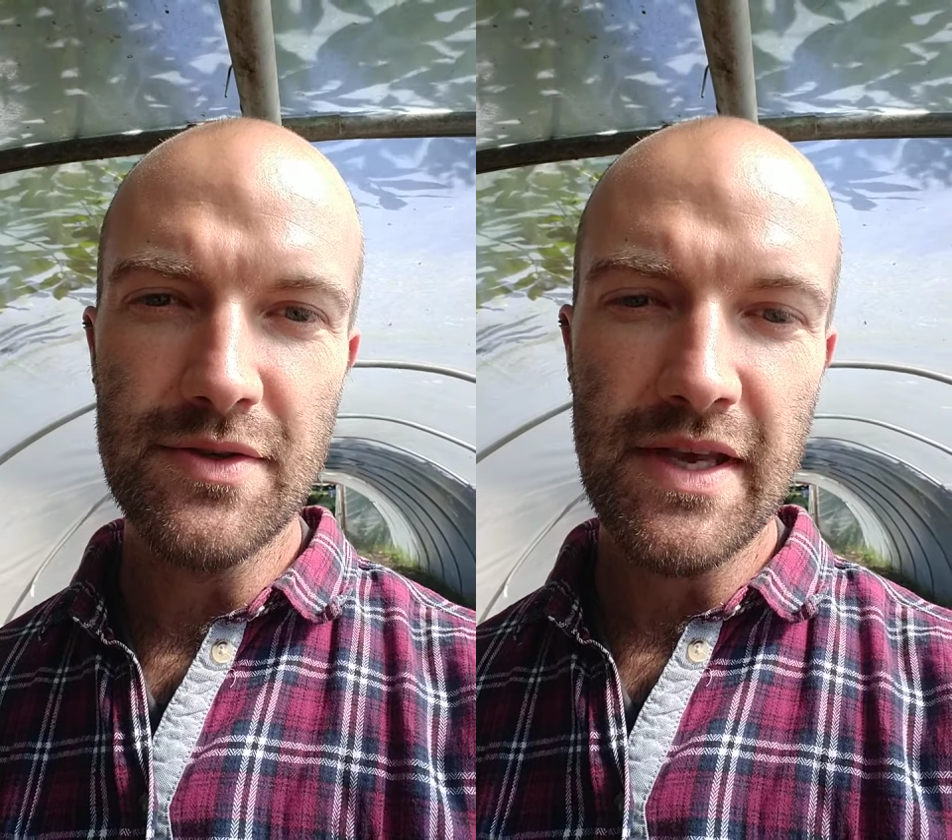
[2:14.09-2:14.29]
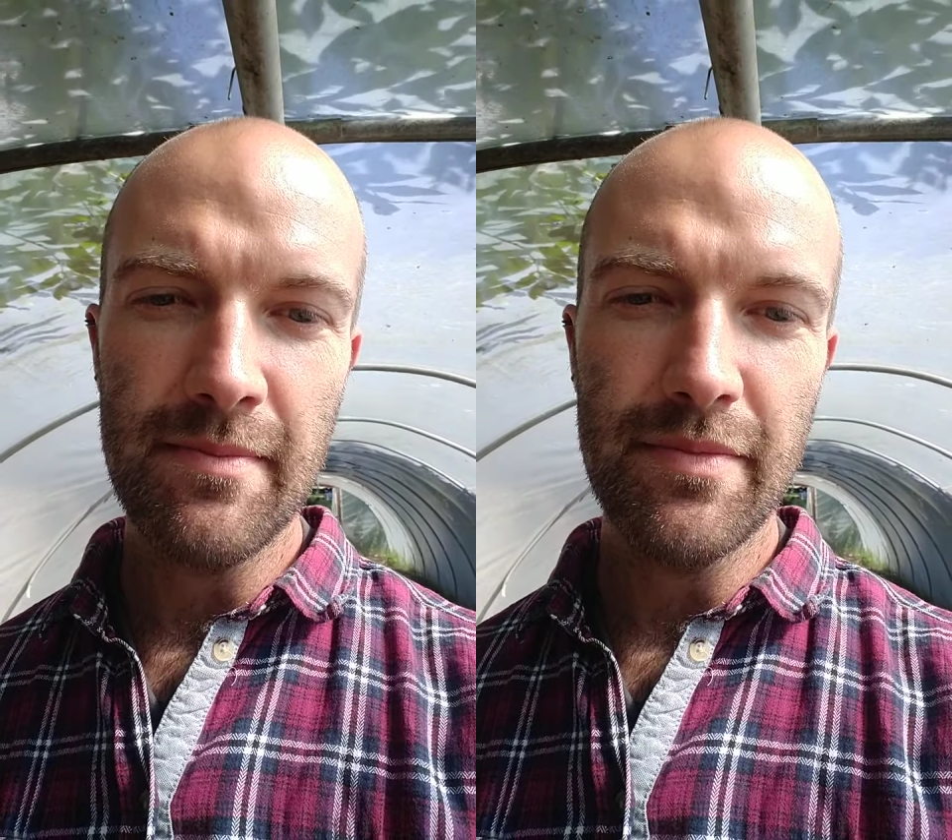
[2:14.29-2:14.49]

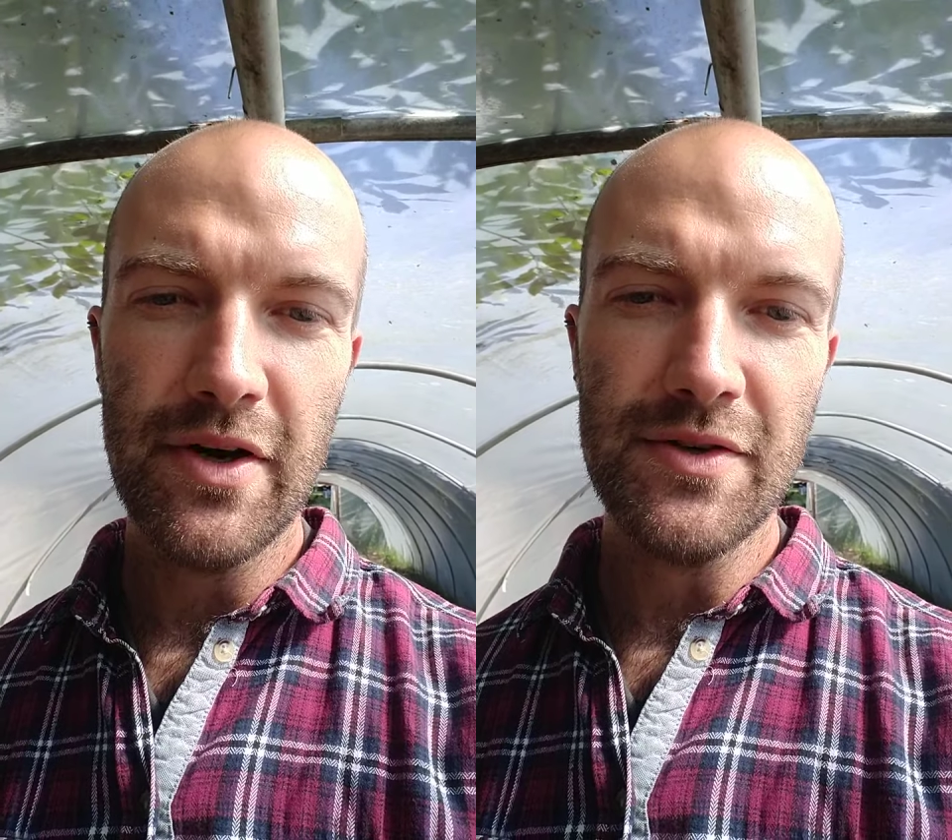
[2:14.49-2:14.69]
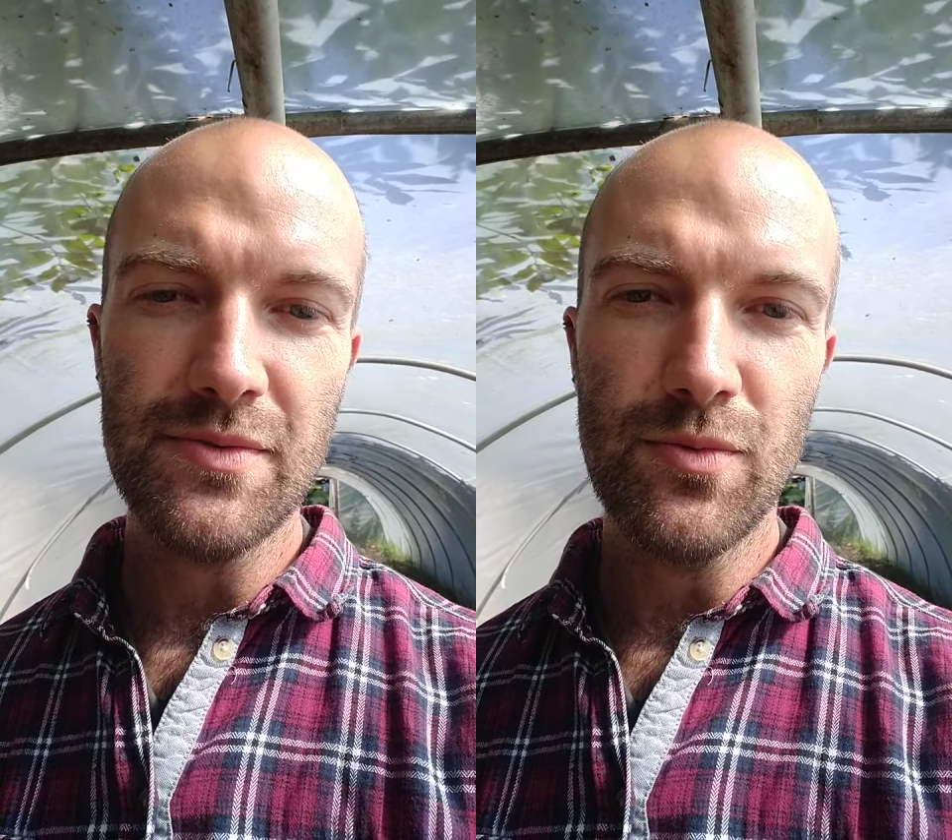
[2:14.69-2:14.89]
10
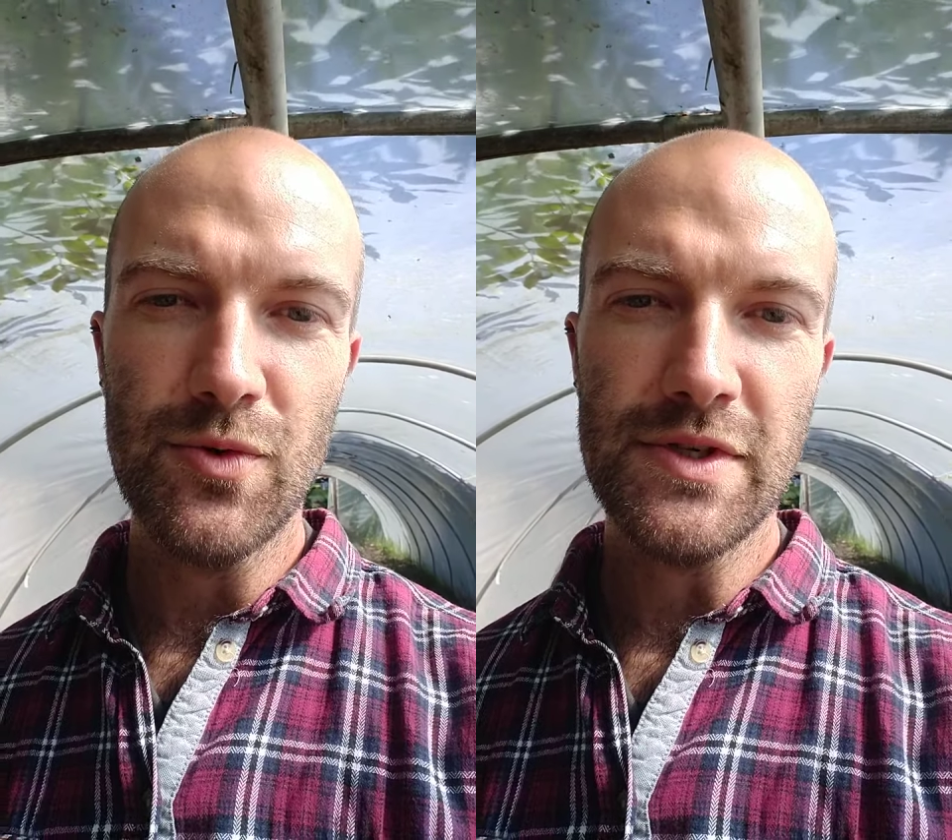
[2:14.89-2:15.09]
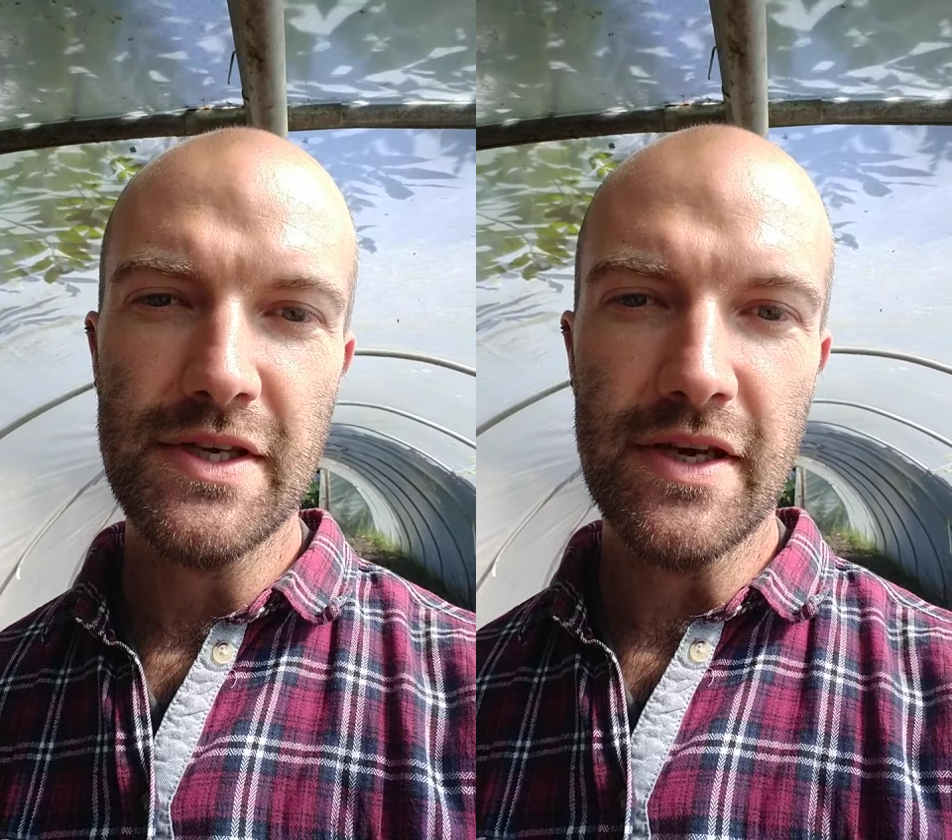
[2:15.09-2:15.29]
parts
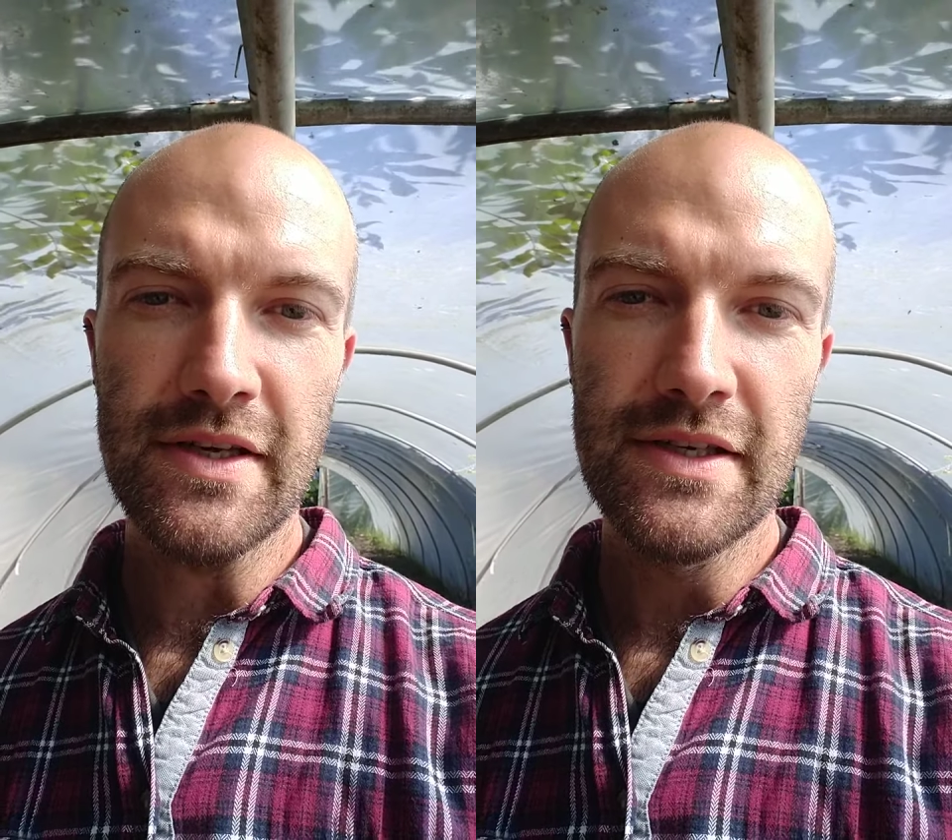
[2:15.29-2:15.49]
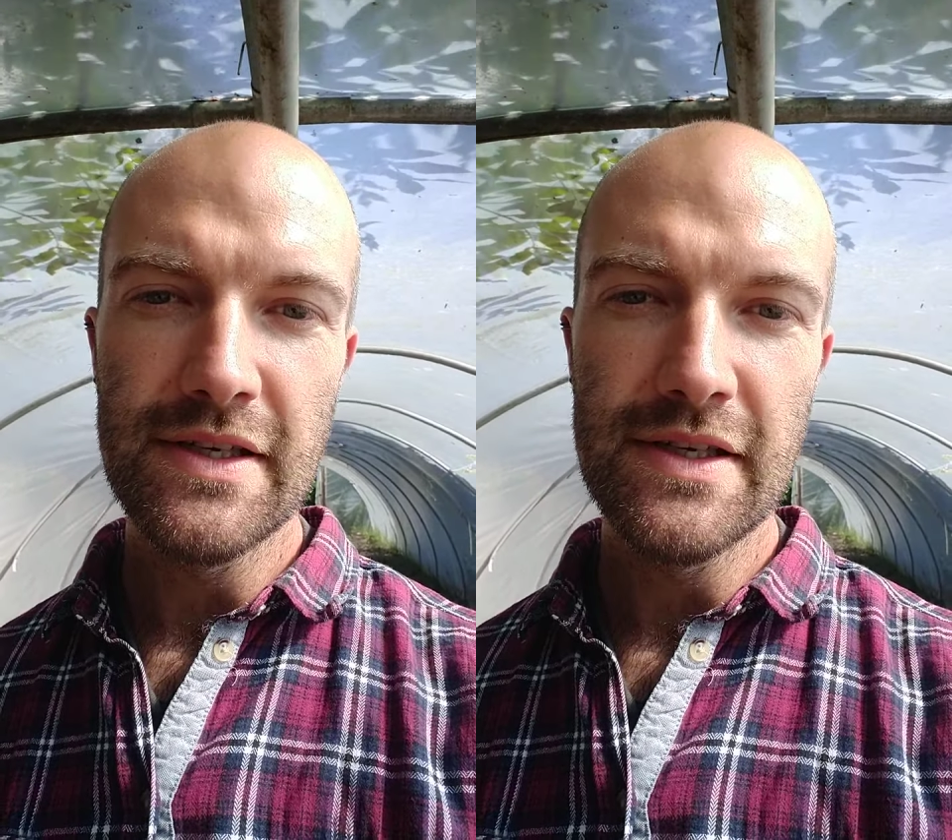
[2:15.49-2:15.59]
water